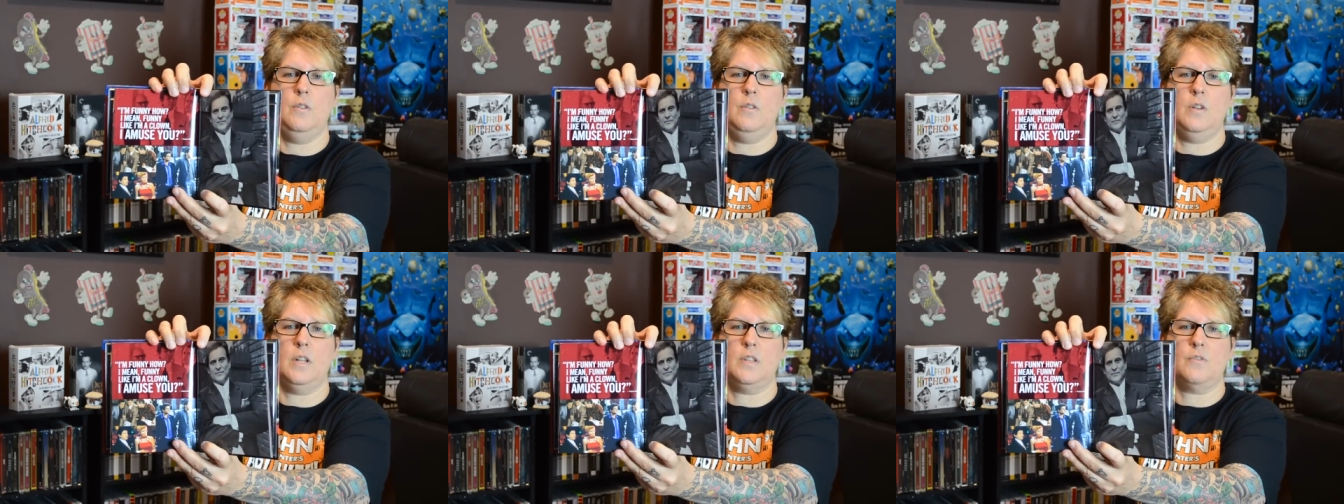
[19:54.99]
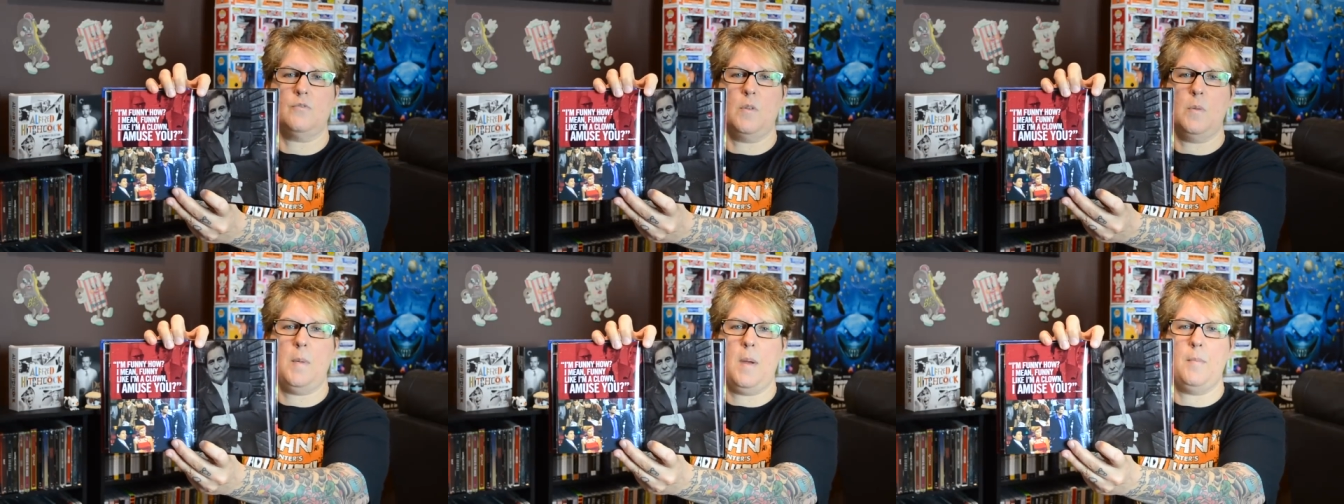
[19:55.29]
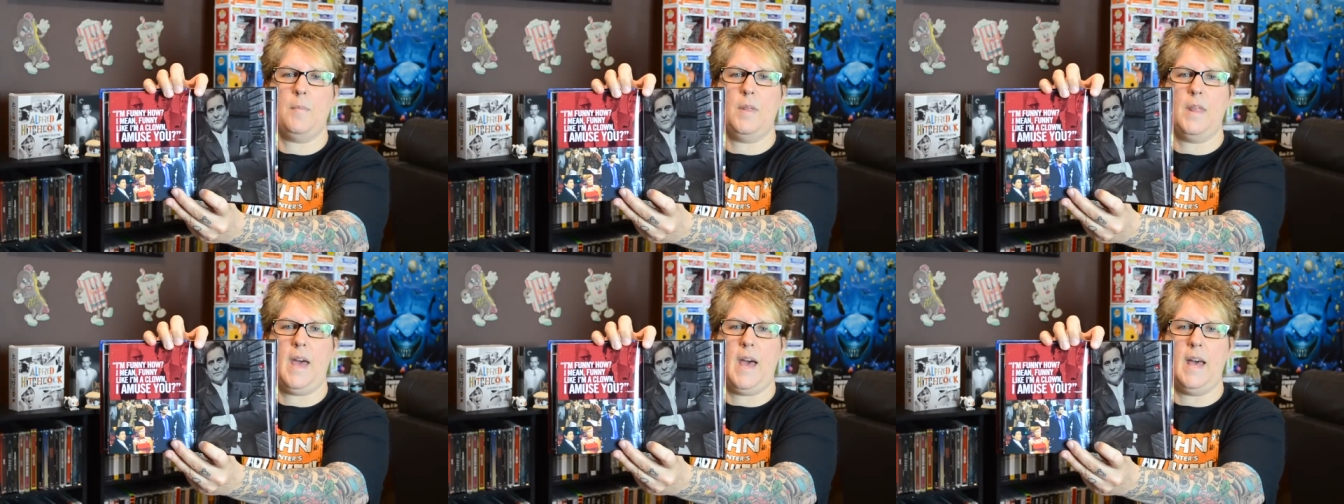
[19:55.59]
Who doesn't
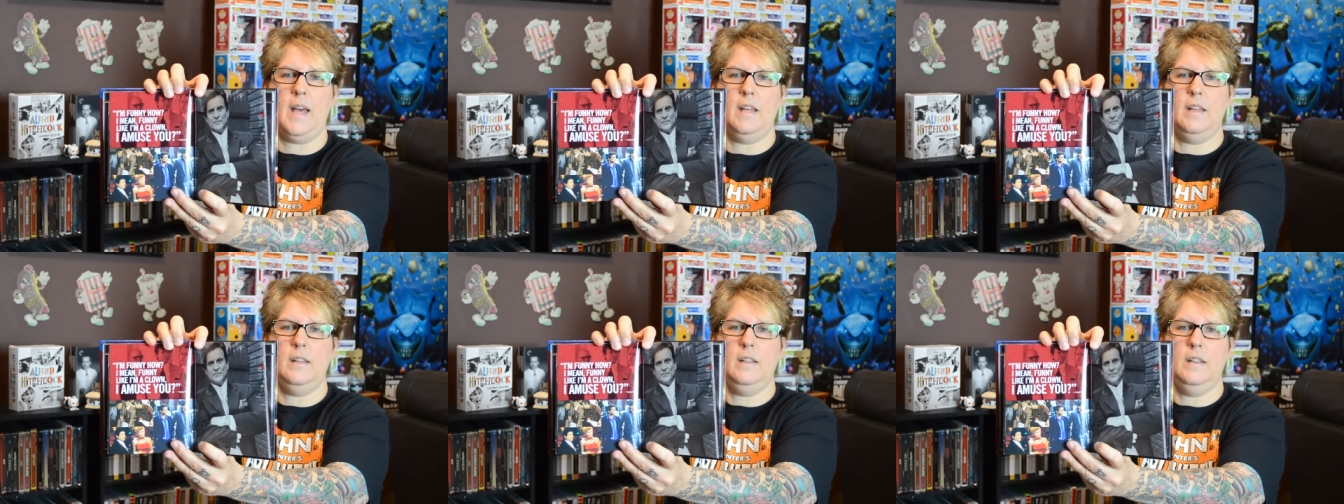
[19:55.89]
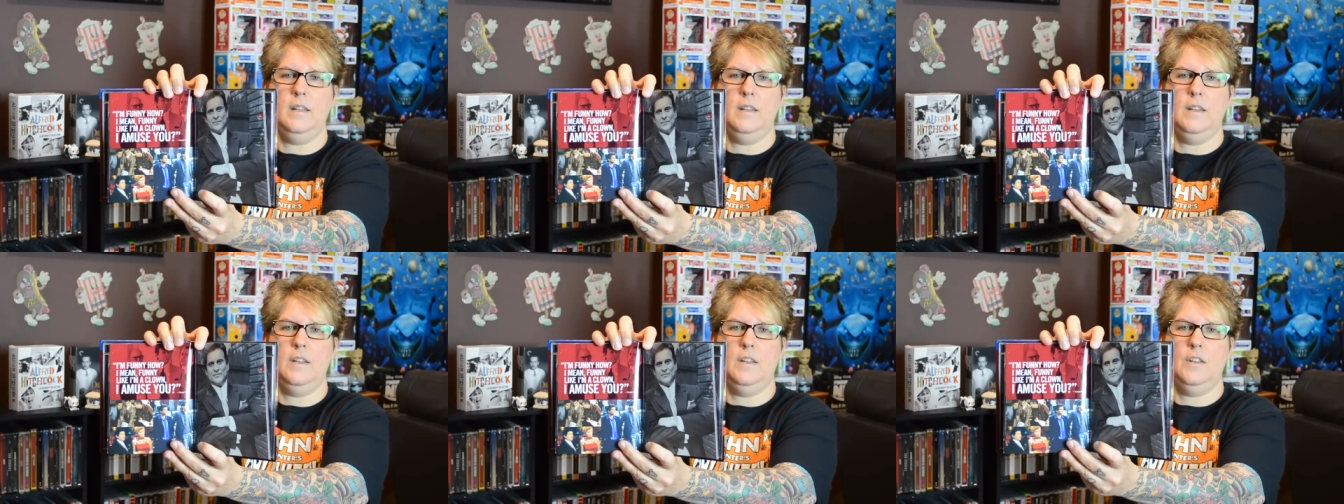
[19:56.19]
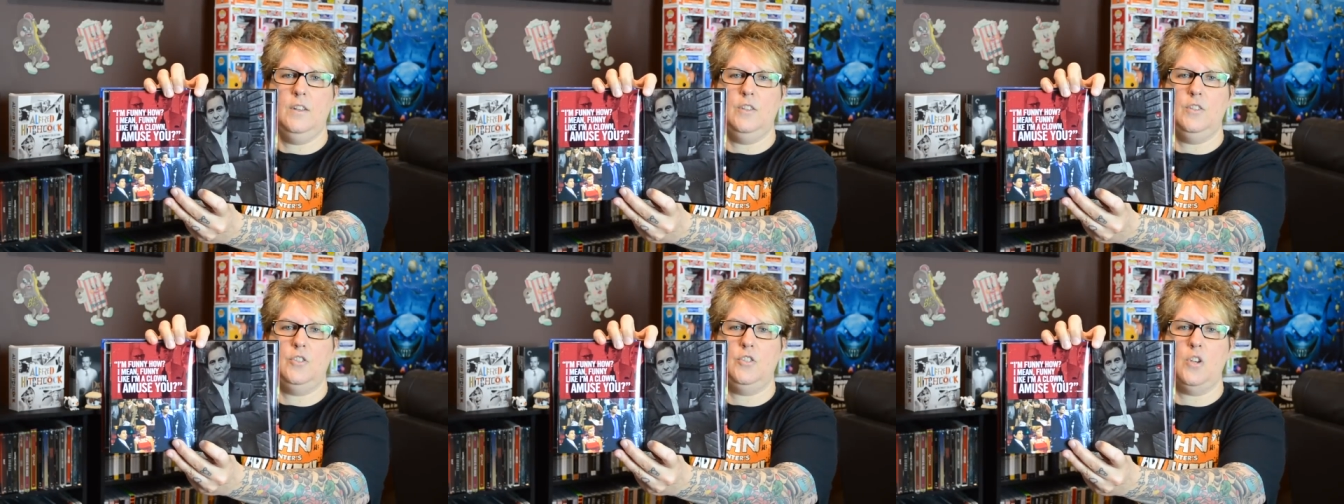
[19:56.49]
remember that?
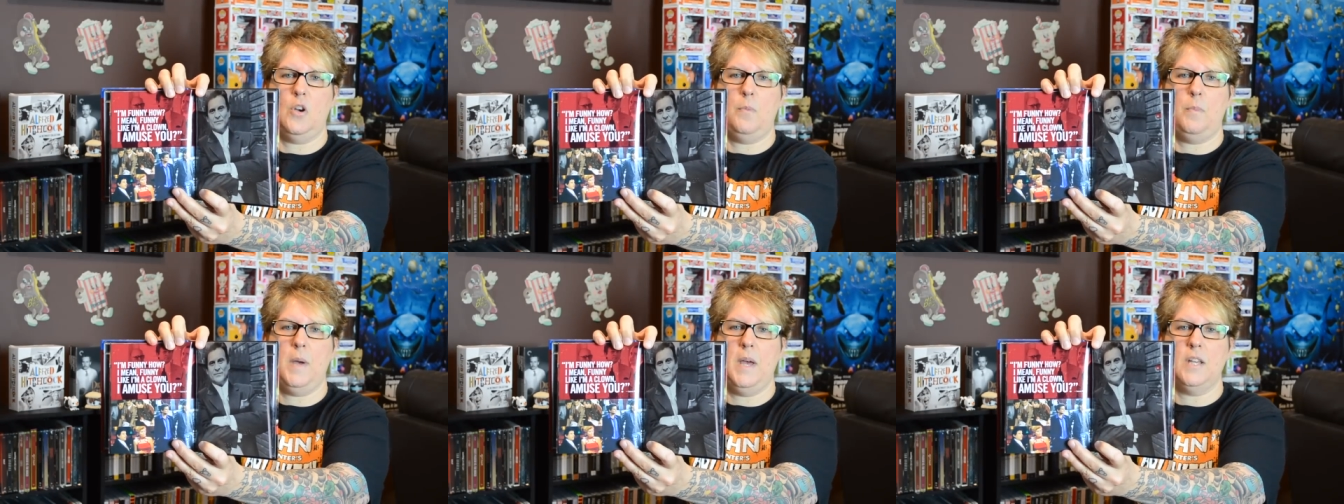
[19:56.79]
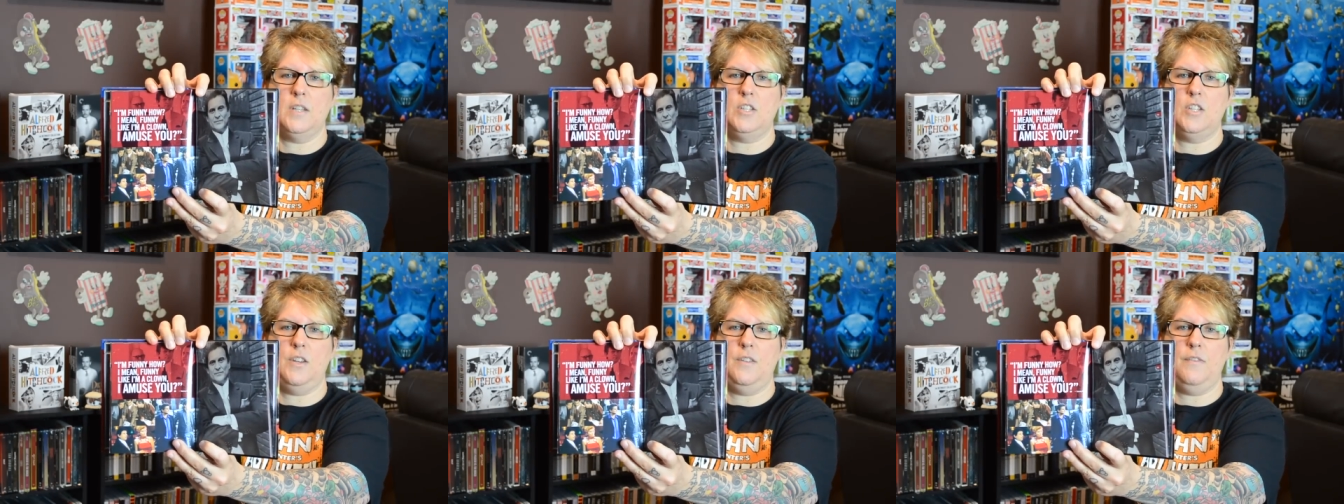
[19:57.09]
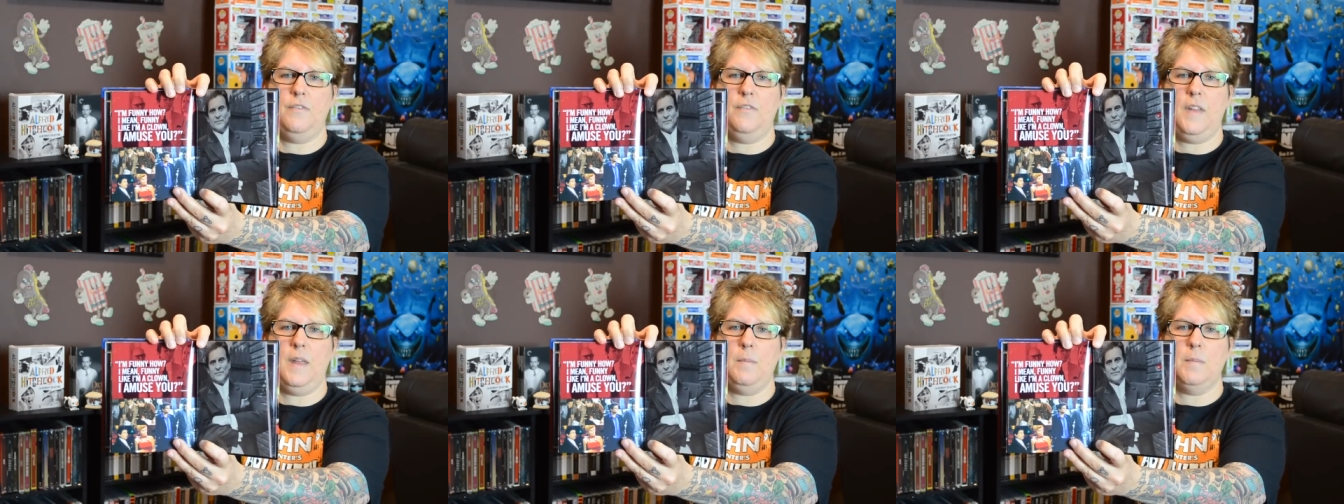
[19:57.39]
Joe Pesci,
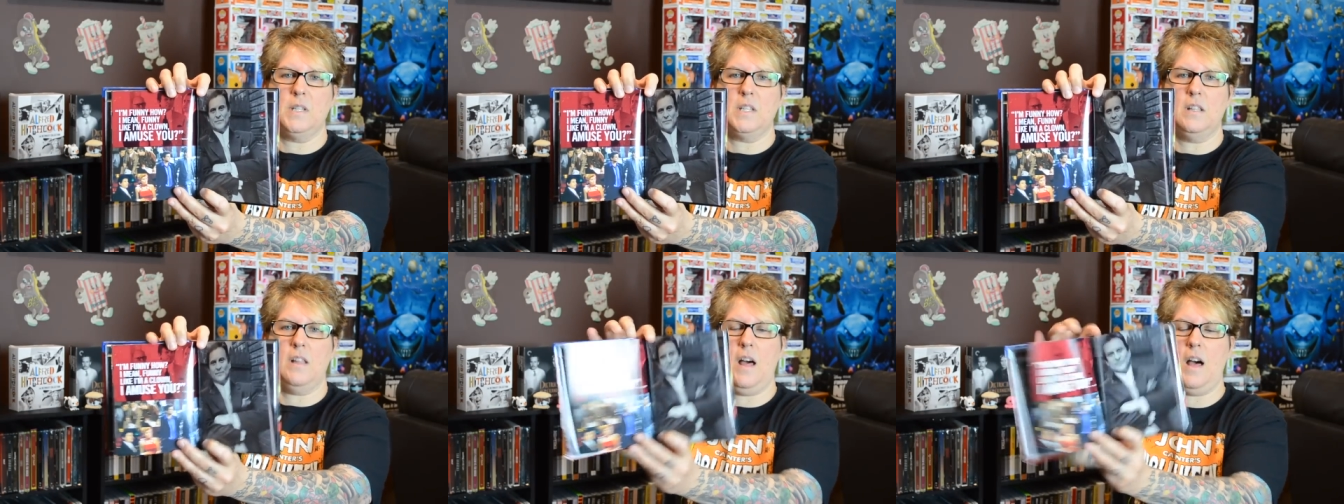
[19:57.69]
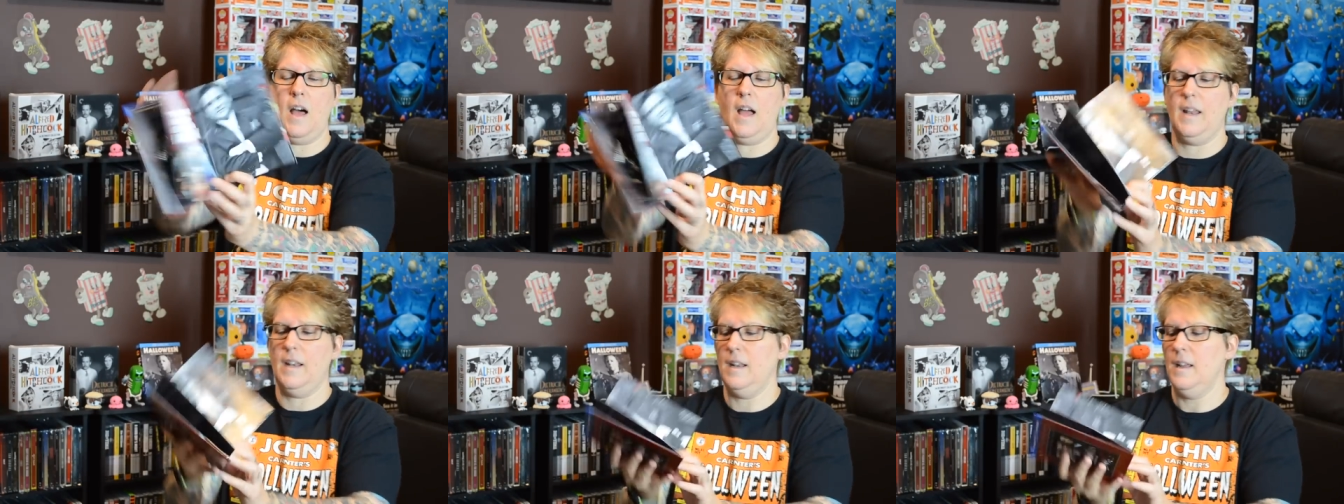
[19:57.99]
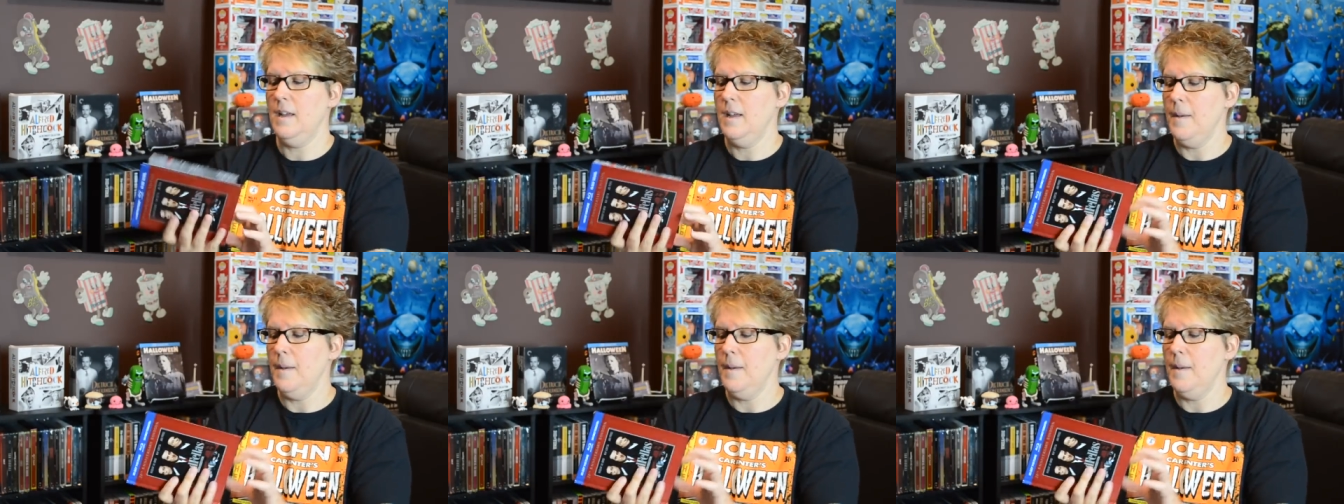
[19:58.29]
famous line.